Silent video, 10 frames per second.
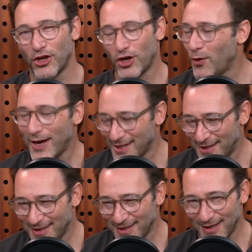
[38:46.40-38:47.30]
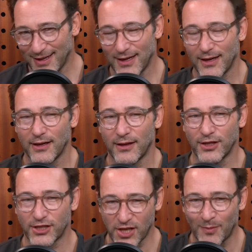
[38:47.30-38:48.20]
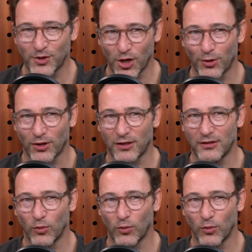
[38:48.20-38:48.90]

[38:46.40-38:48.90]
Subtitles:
No, I didn't. The sum total,